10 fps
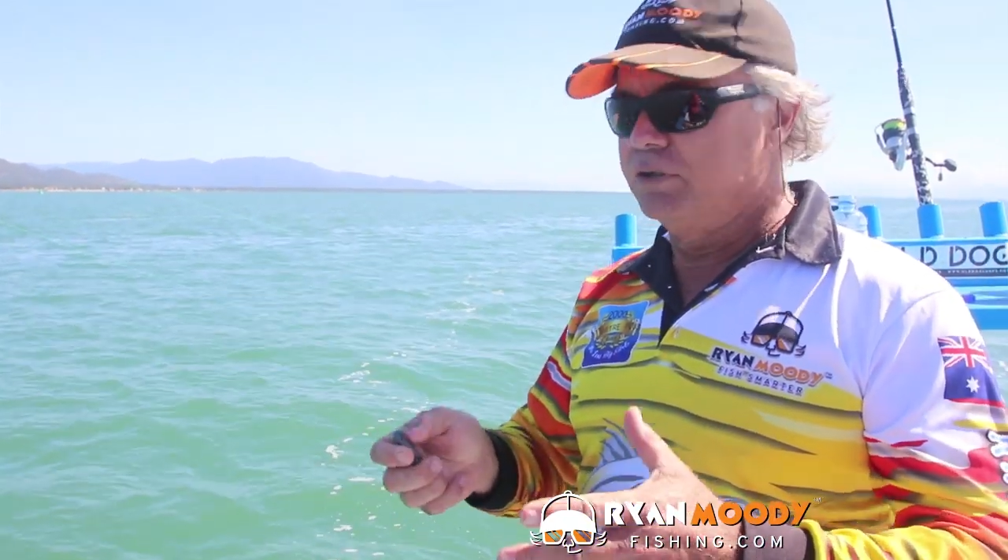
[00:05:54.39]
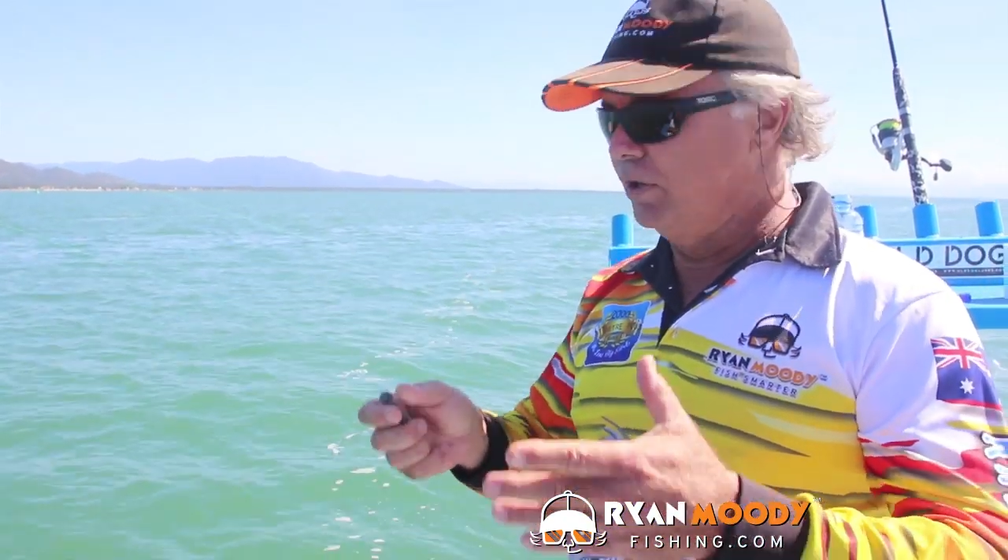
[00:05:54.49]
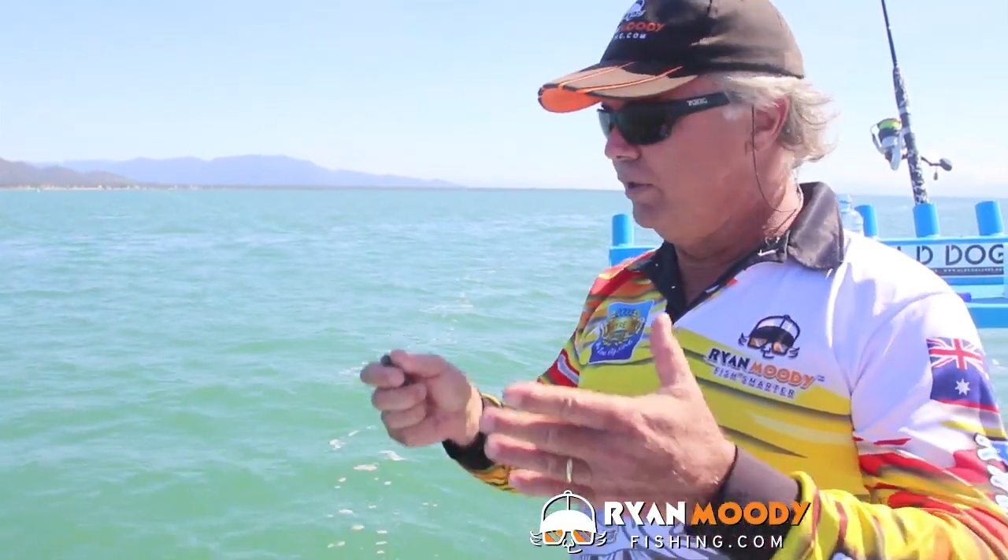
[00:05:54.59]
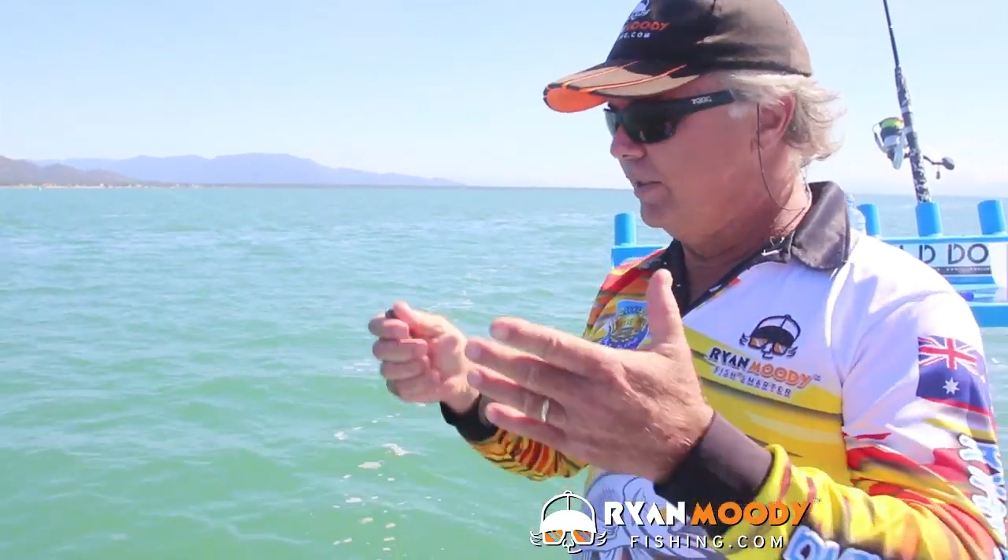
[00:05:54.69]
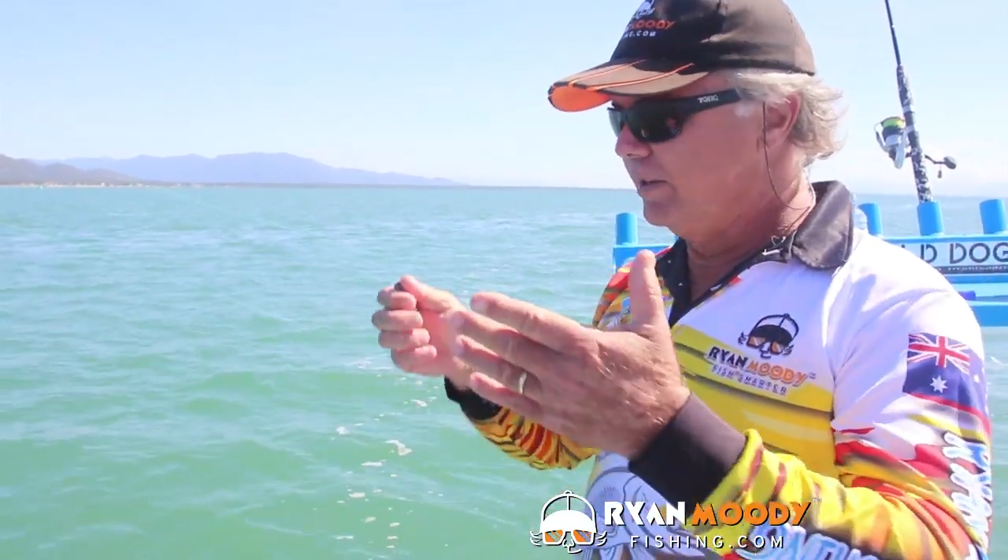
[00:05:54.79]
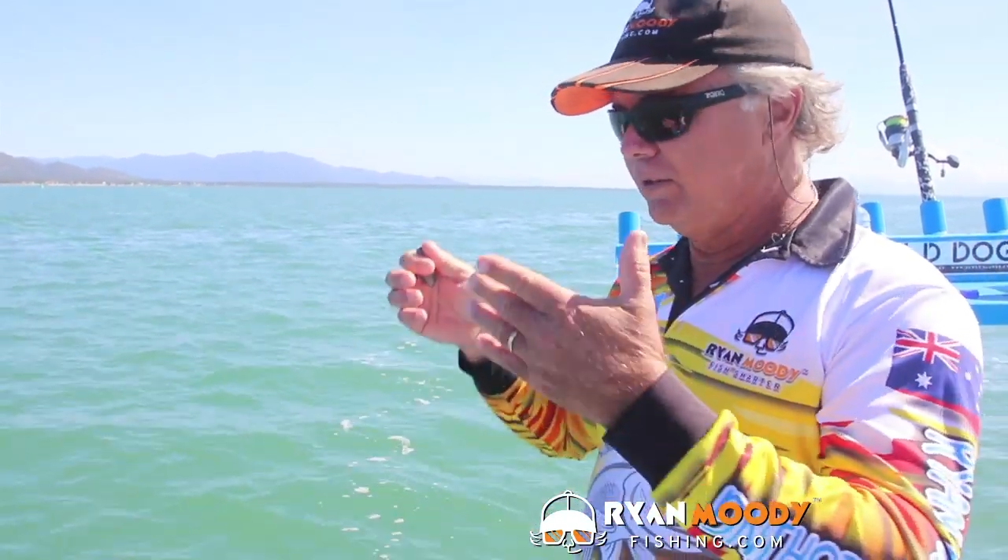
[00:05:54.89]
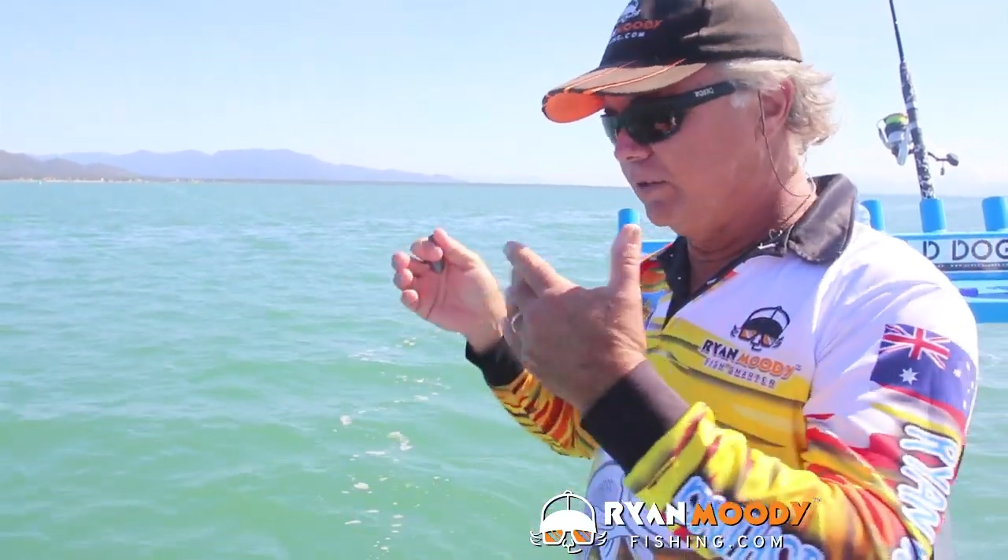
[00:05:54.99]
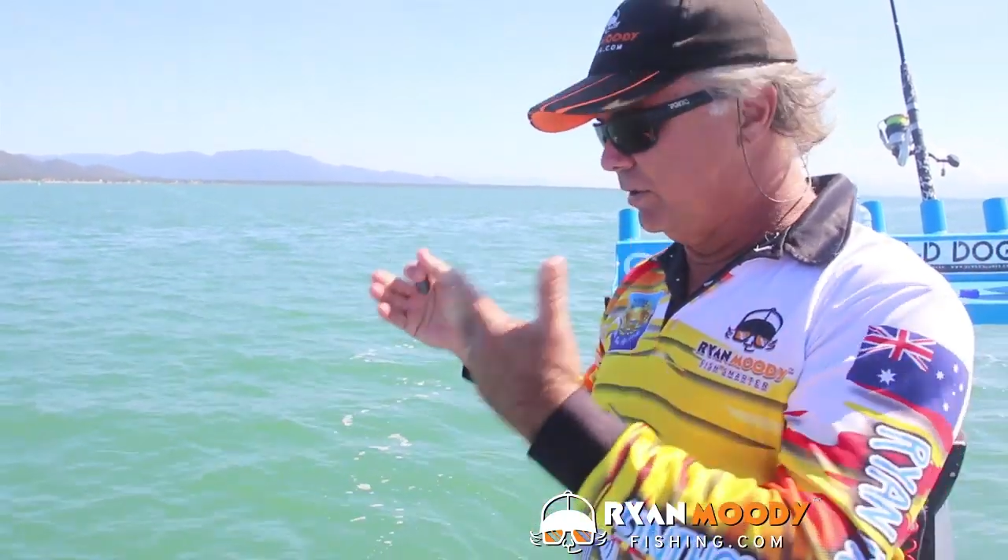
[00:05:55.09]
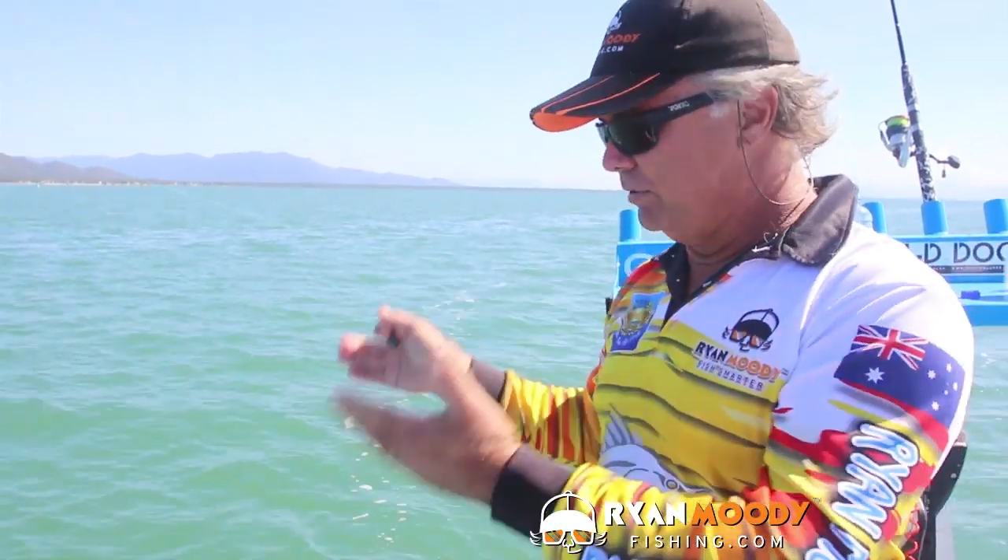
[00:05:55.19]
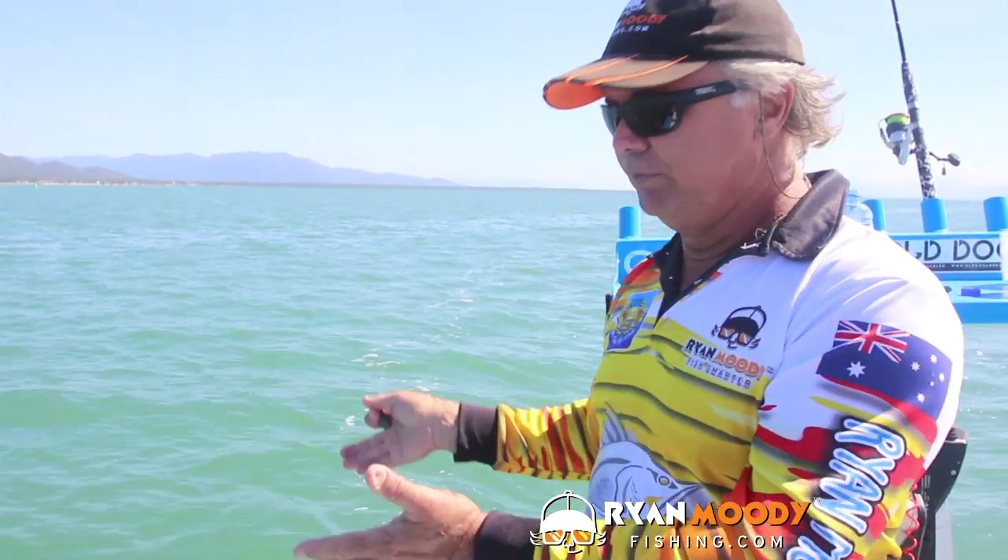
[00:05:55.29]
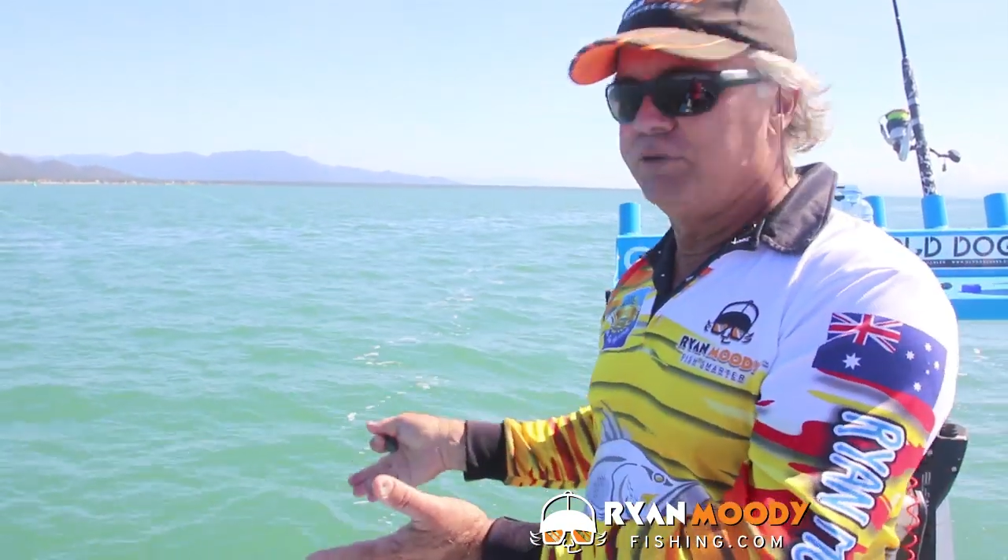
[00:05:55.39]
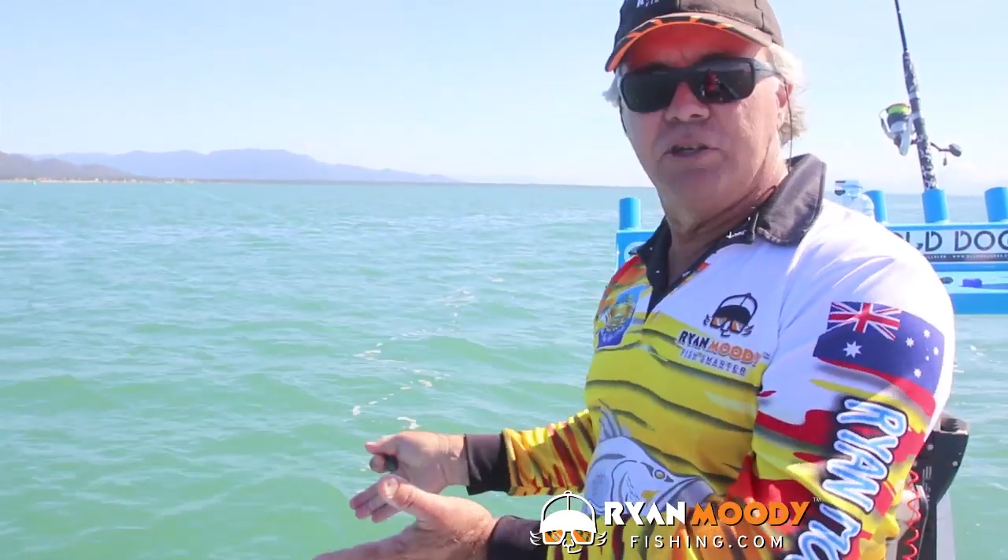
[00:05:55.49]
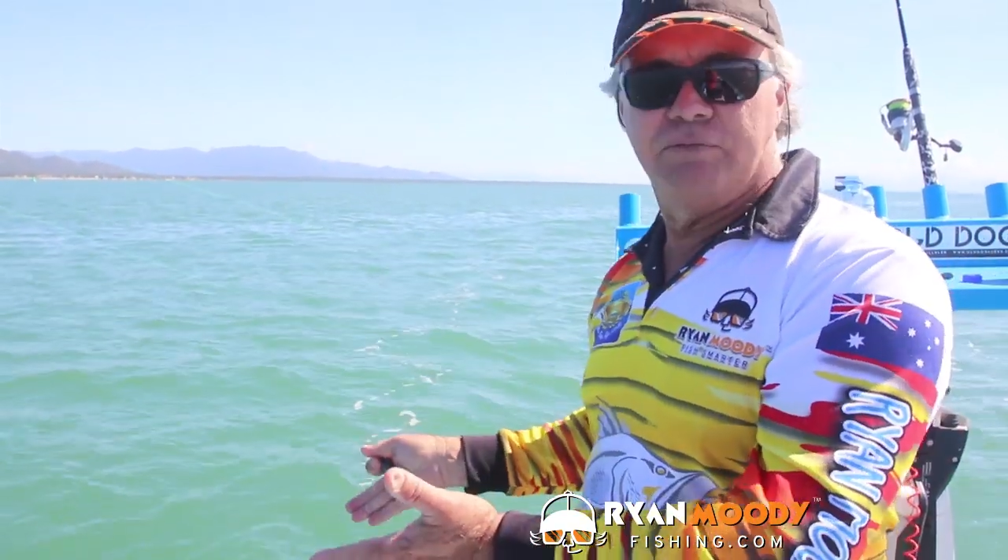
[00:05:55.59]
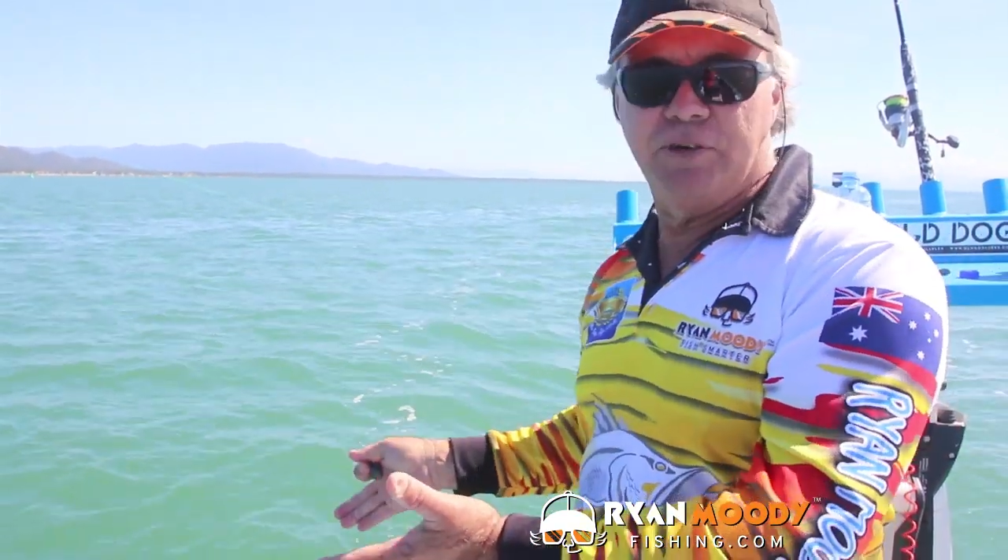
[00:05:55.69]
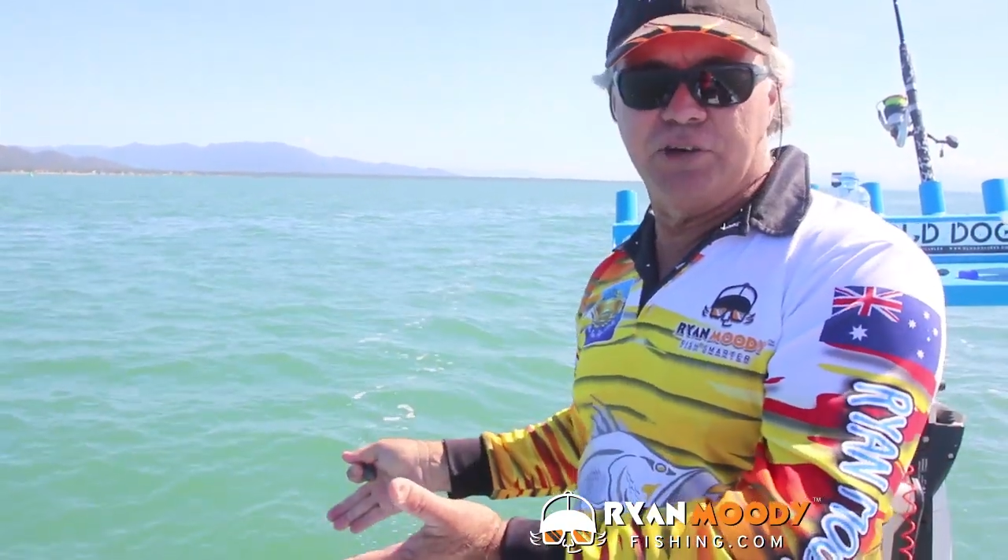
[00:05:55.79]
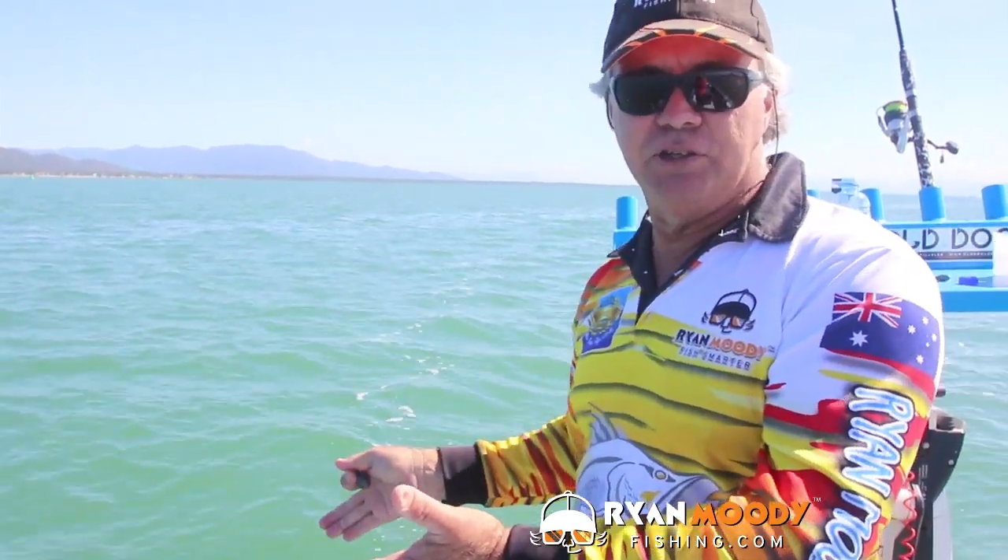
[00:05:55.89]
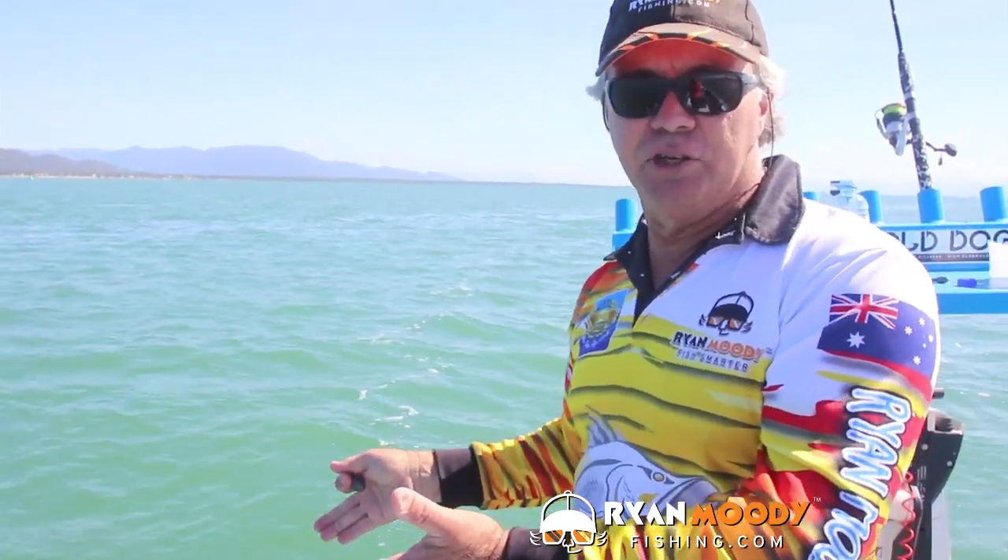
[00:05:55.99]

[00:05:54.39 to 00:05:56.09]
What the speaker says: to the fishing